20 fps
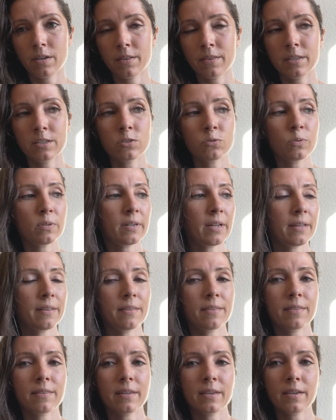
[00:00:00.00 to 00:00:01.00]
this one, I
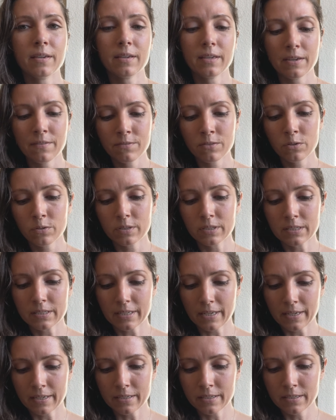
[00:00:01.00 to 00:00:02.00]
think, even though it
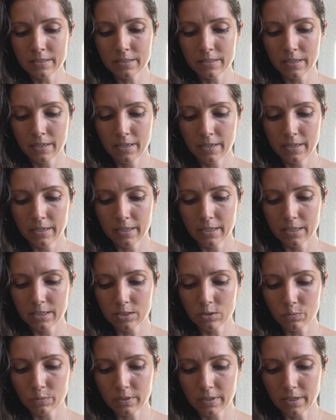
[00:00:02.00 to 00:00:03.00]
says
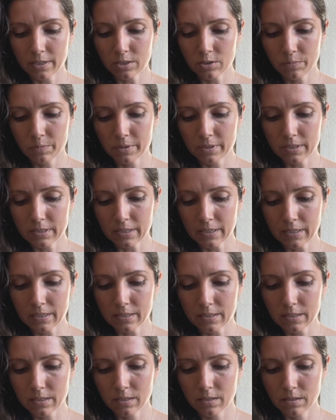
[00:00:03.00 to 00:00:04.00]
it's
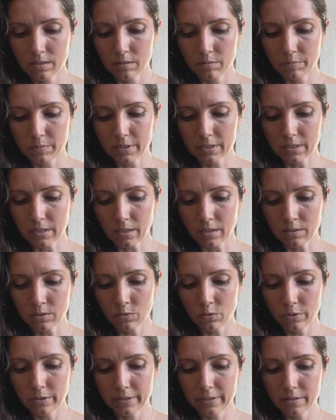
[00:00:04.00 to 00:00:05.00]
100%
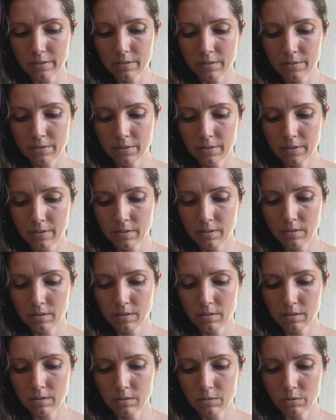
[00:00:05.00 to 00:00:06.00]
Batanaoil,
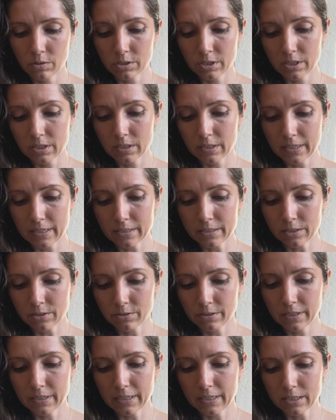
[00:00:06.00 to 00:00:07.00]
well, it just says
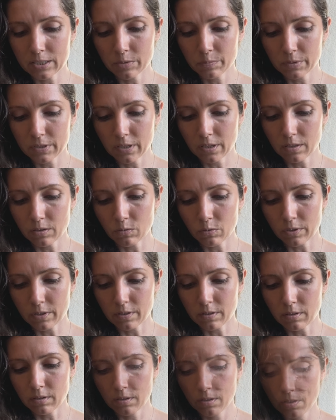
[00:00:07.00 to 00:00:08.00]
ingredients,
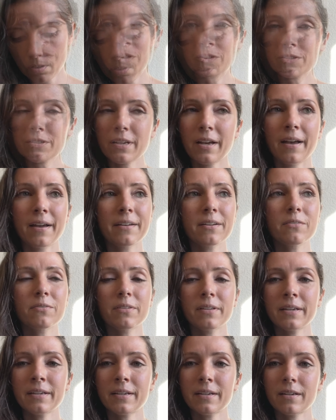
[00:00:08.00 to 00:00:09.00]
Batanaoil. It smells kind of
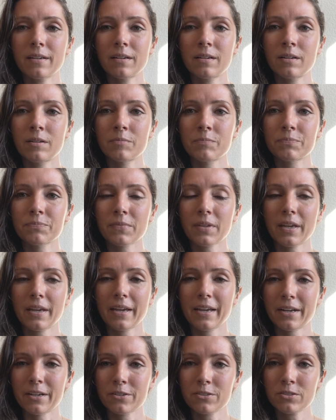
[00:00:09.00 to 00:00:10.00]
like a
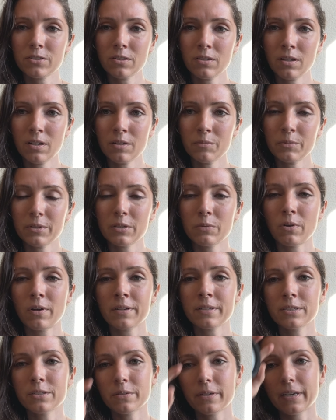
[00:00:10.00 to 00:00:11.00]
hair salon when you
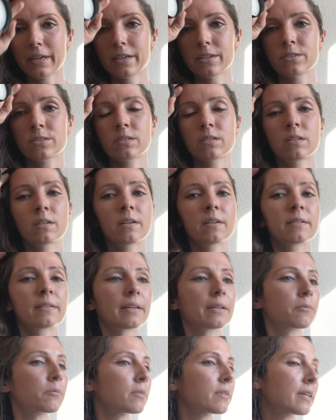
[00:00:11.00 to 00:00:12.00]
walk into a hair salon,
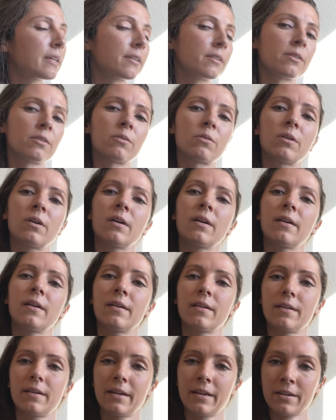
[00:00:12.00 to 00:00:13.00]
like when they do
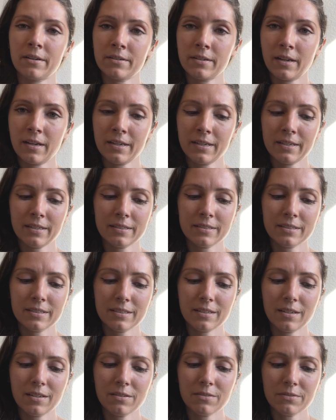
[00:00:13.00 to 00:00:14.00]
hair dyeing and
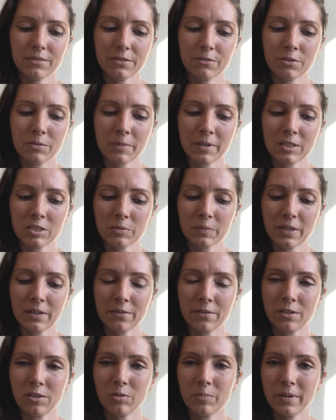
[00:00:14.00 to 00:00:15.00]
stuff. It reminds me a
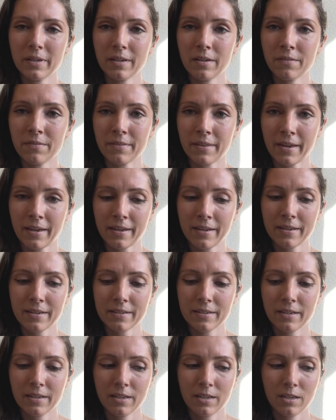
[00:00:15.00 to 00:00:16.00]
little bit of
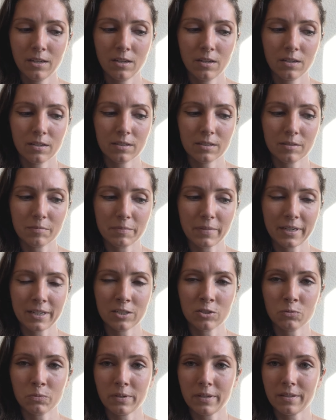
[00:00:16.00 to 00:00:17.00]
that,
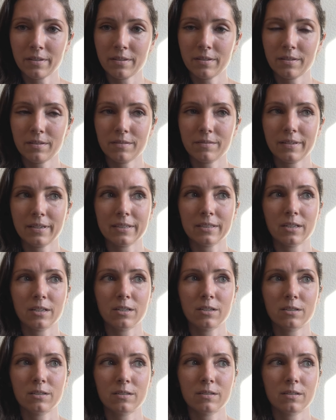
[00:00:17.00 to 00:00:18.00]
combined with like a
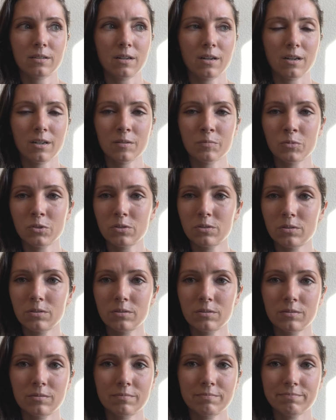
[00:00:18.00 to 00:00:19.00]

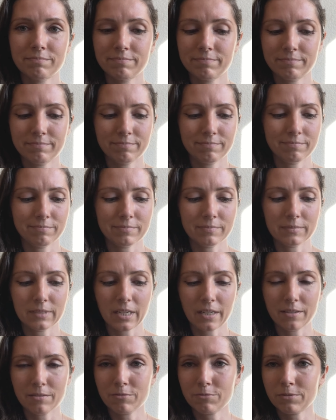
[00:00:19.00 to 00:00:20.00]
caramel
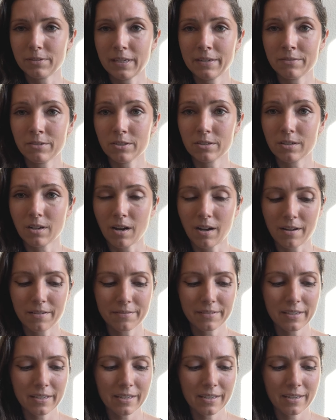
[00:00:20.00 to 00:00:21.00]
nut flavored
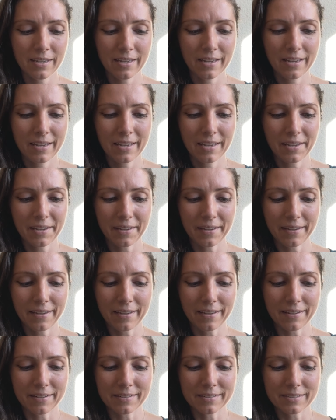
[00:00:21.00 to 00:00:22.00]
coffee.
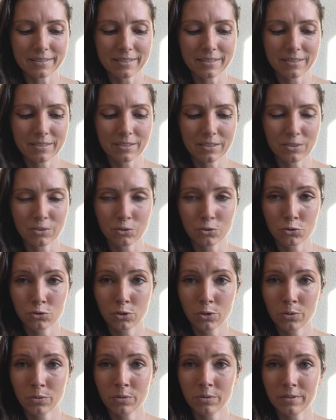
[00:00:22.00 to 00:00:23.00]
And if it's
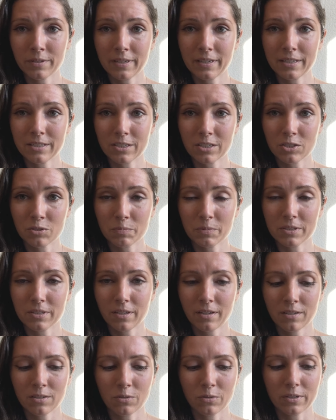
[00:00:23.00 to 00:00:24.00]
totally just
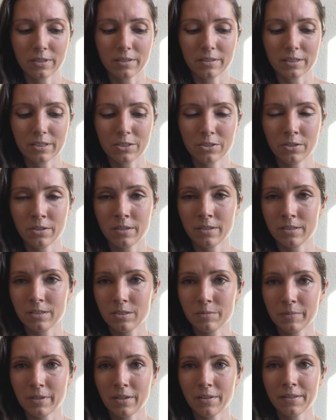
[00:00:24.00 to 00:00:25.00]
Batanaoil, it shouldn't
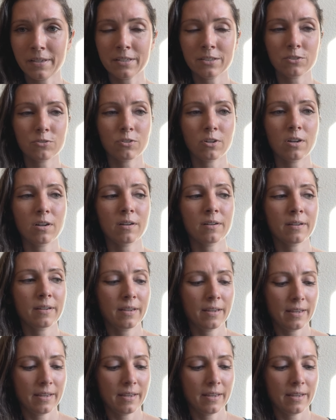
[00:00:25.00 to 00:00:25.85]
smell that strong.